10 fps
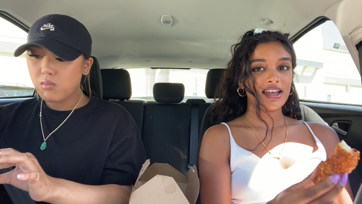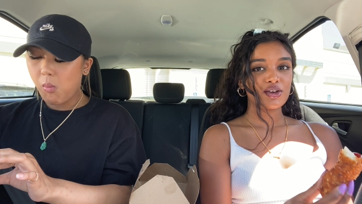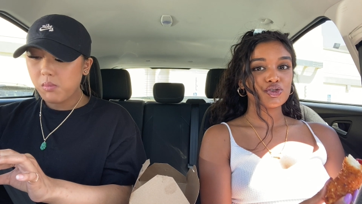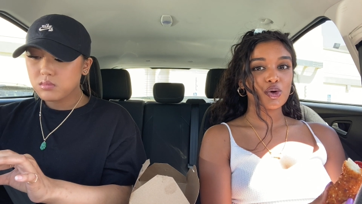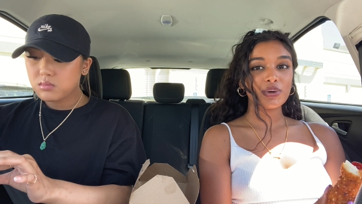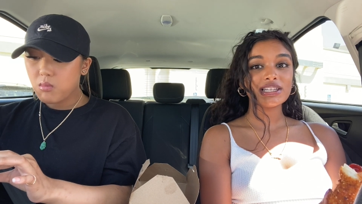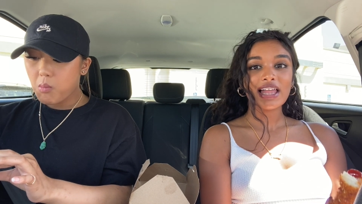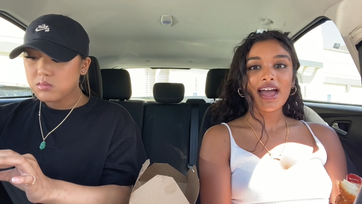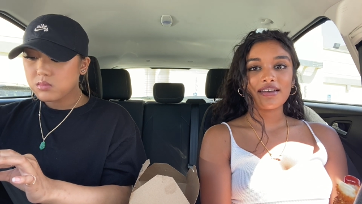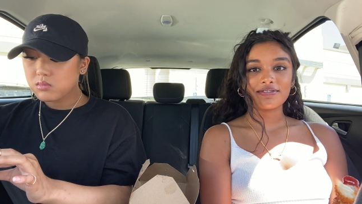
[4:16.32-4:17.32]
Speaker 1: so we
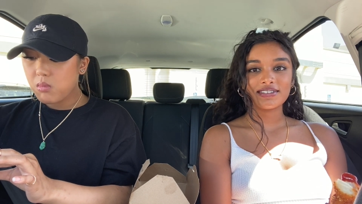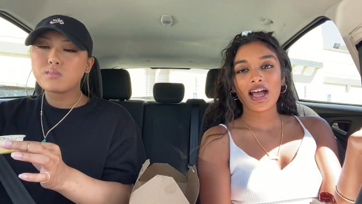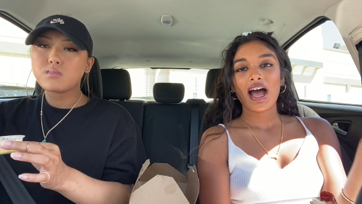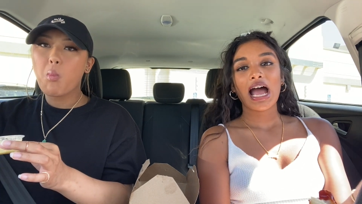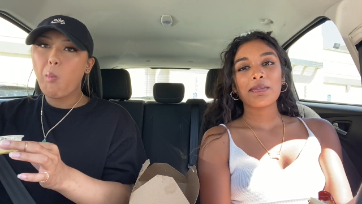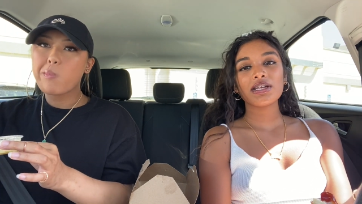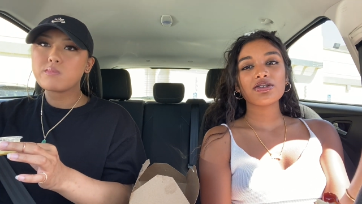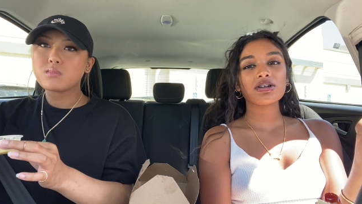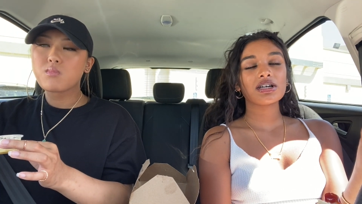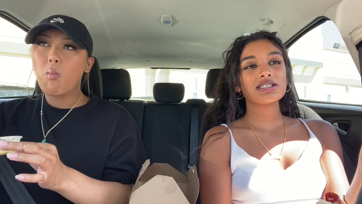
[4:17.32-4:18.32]
left. I mean, you
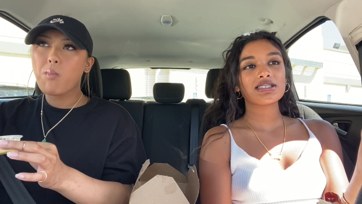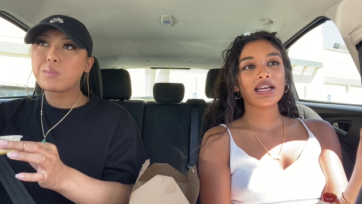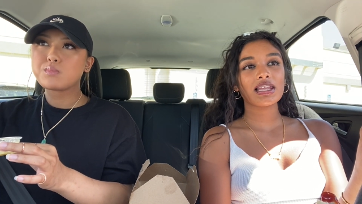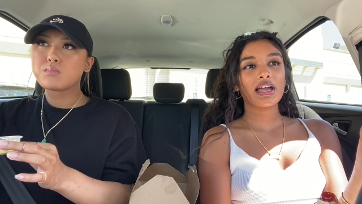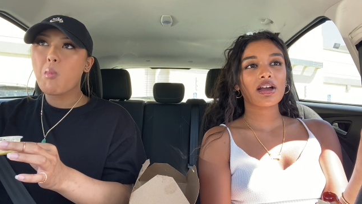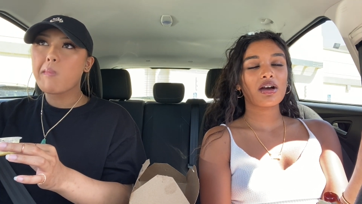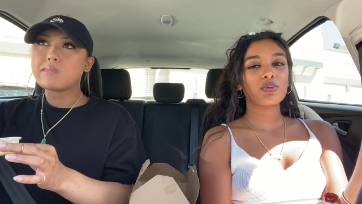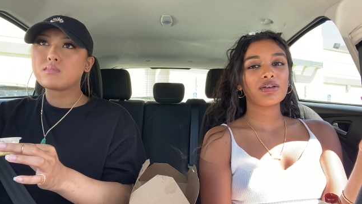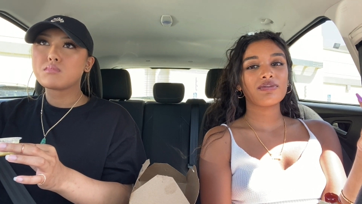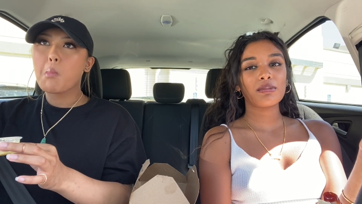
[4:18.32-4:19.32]
could say like
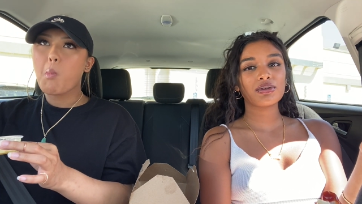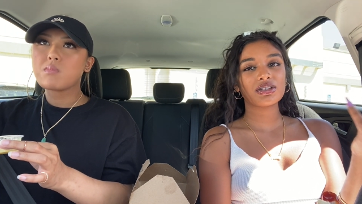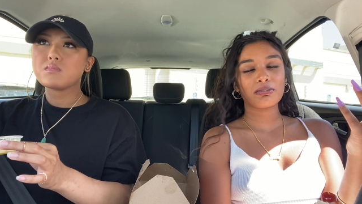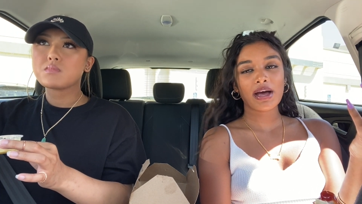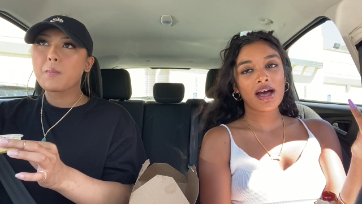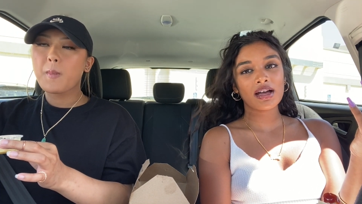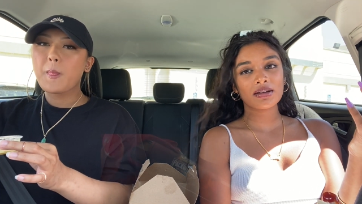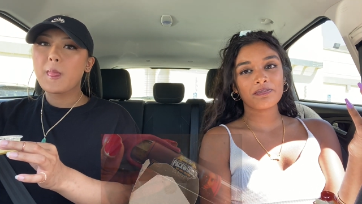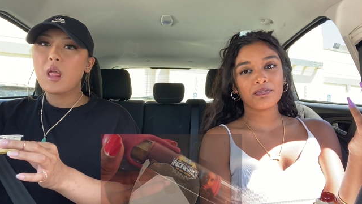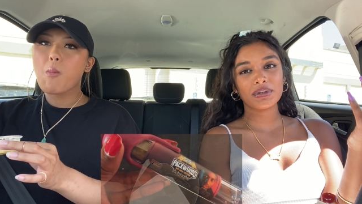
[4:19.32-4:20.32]
we fumbled the bag
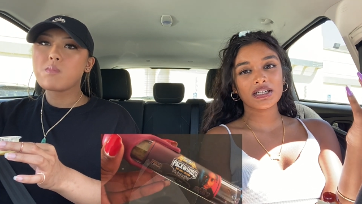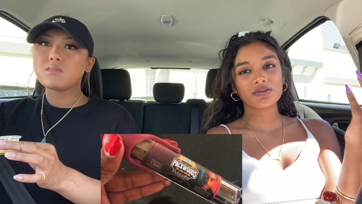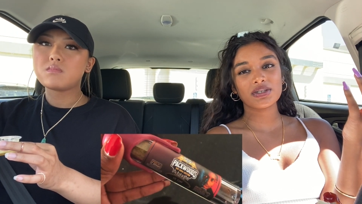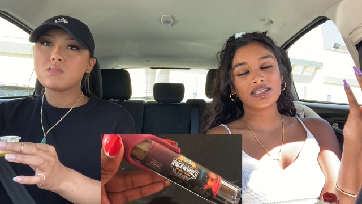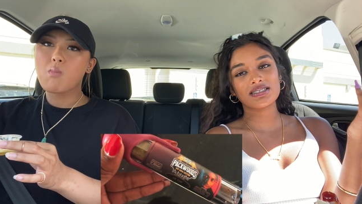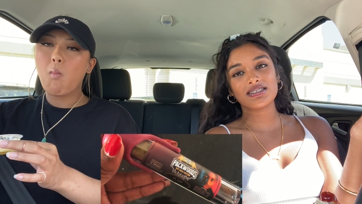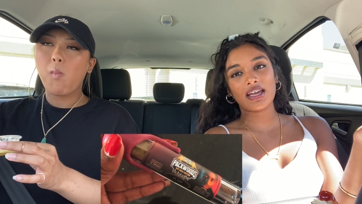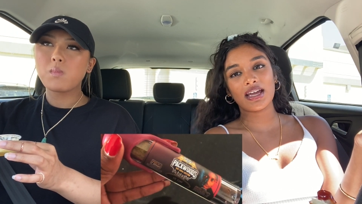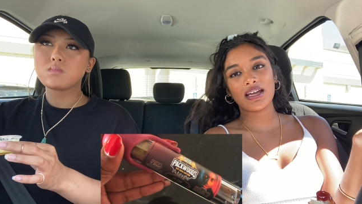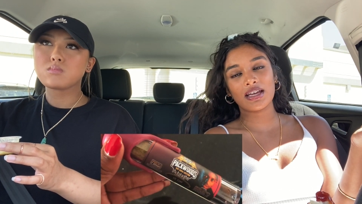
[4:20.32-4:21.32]
because we didn't
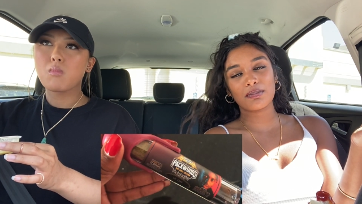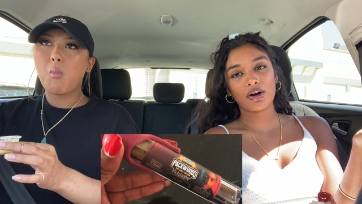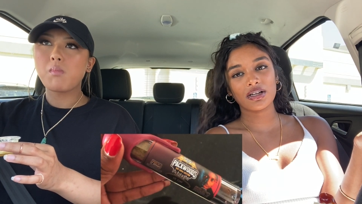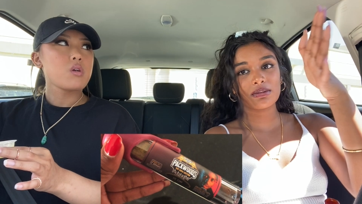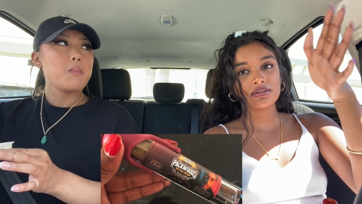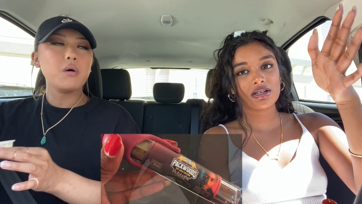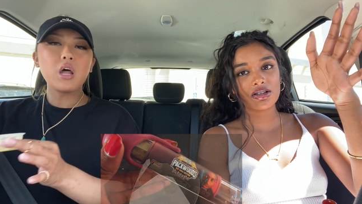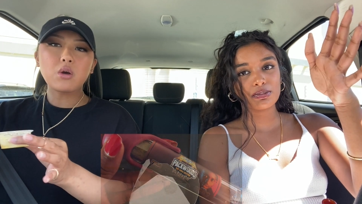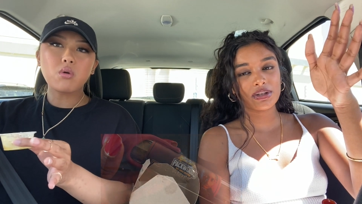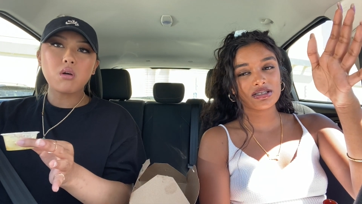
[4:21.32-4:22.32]
stay and party. But
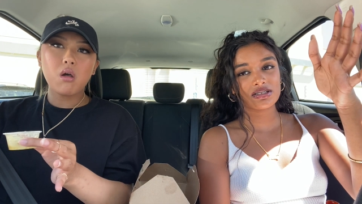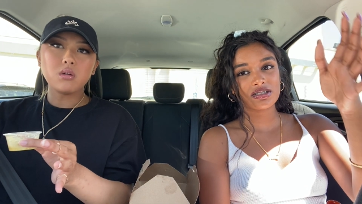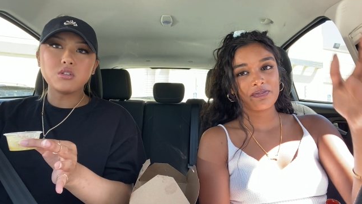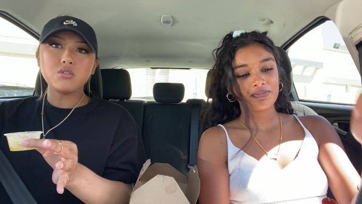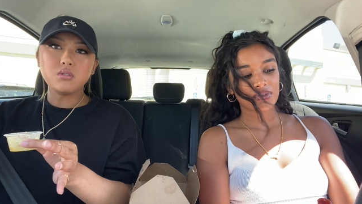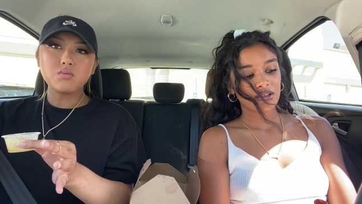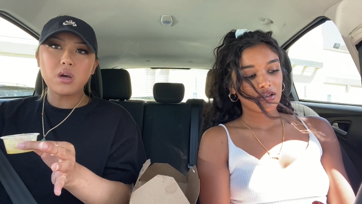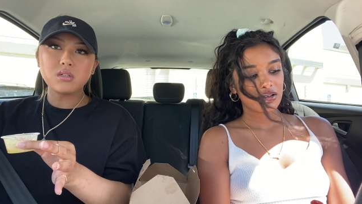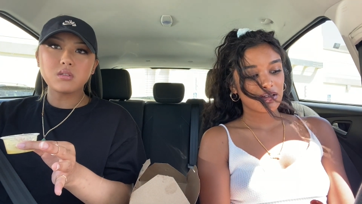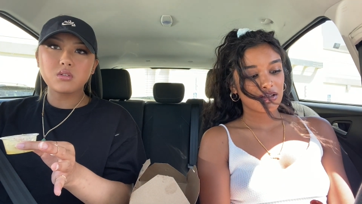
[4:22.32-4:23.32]
like we're
Speaker 2: college students, we
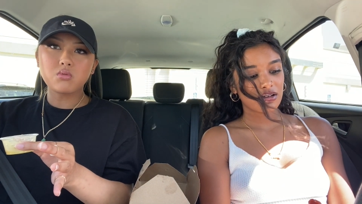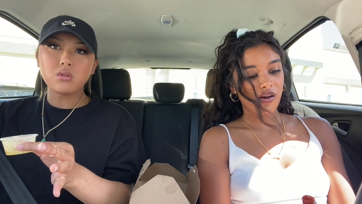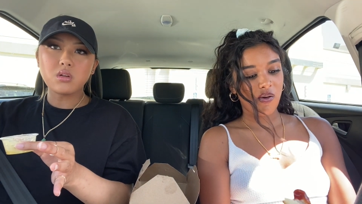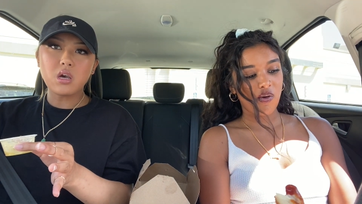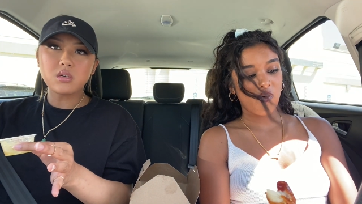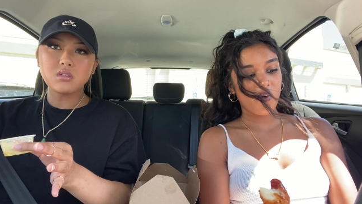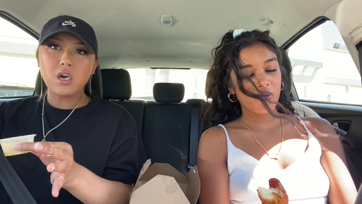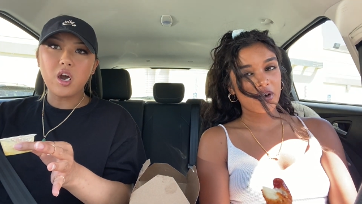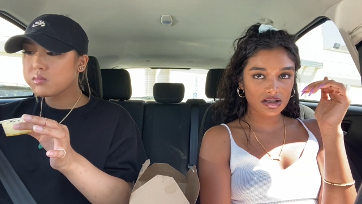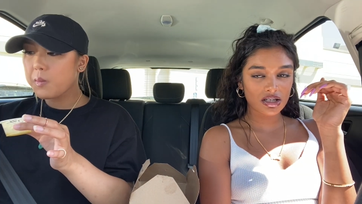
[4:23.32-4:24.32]
had school the next
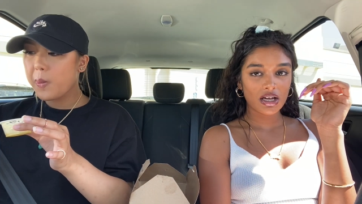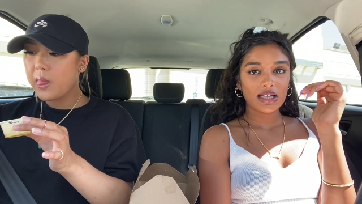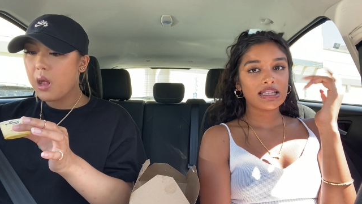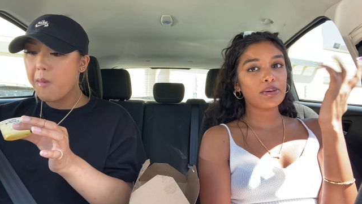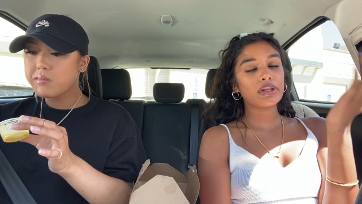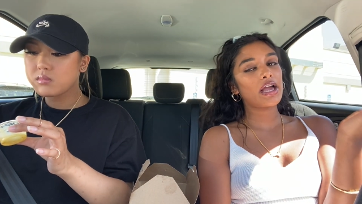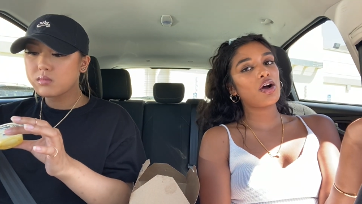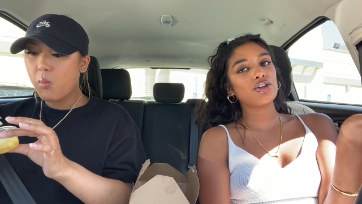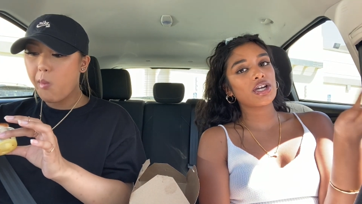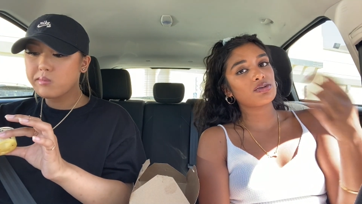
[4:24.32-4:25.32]
day. They were like,
Speaker 1: "Oh,
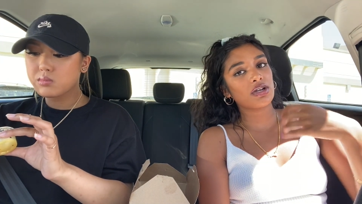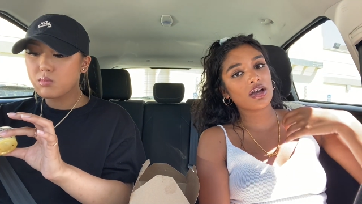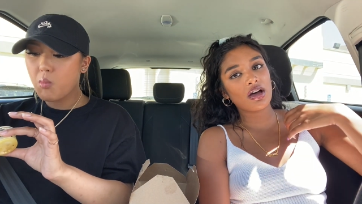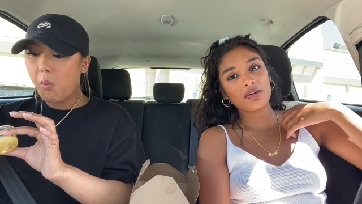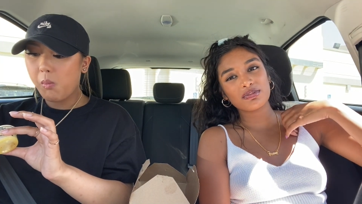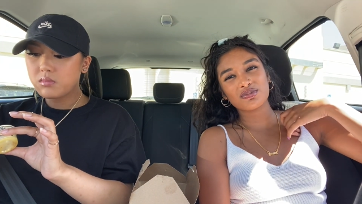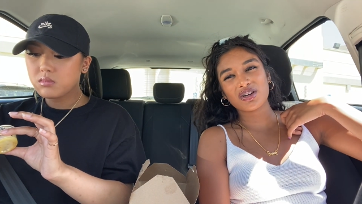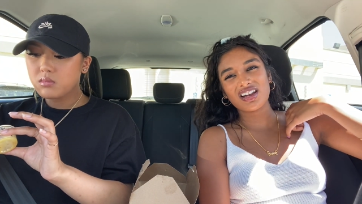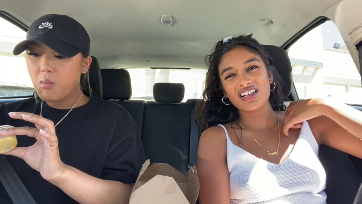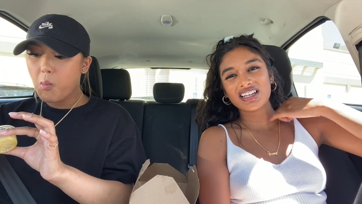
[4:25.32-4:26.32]
you guys want to come?" We're
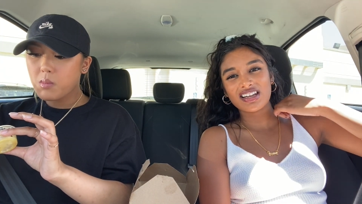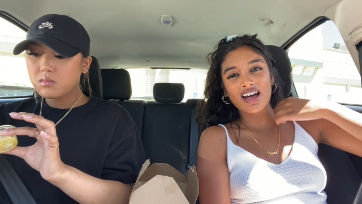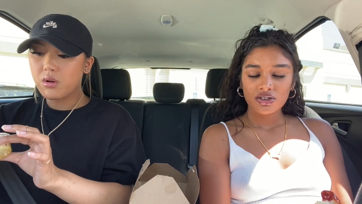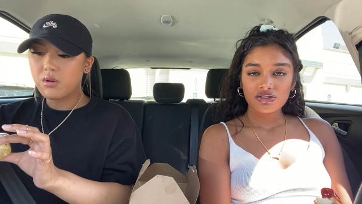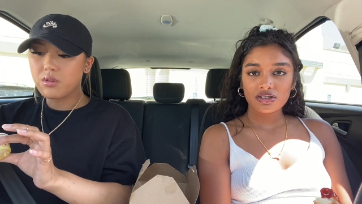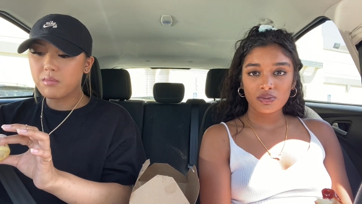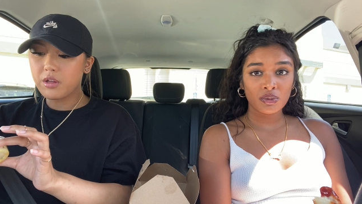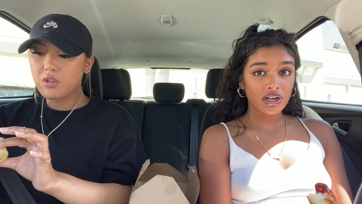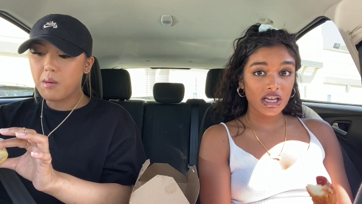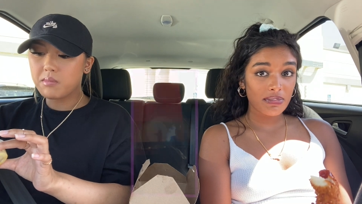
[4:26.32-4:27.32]
kind of like, "Nah, we
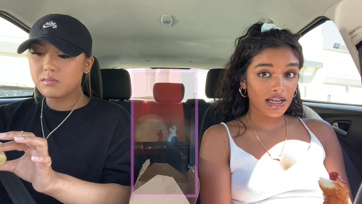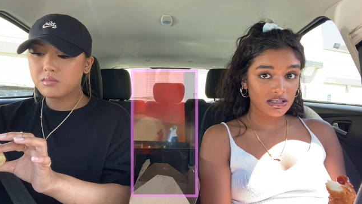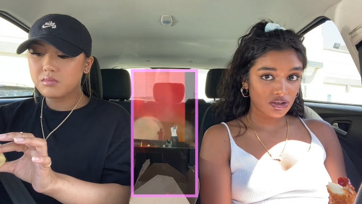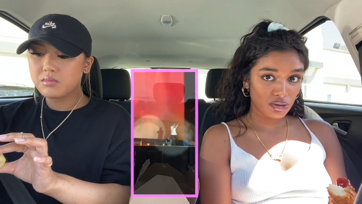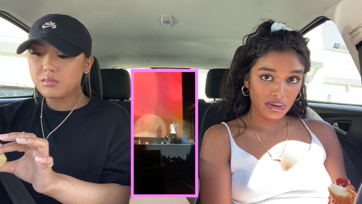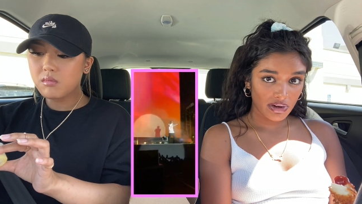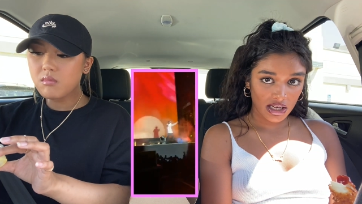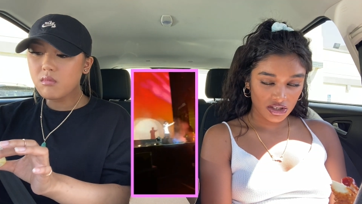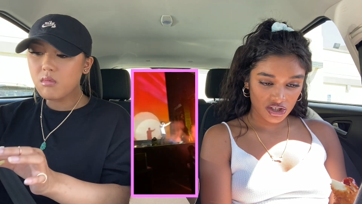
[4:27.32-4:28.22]
want to take it back and see Trippie Redd and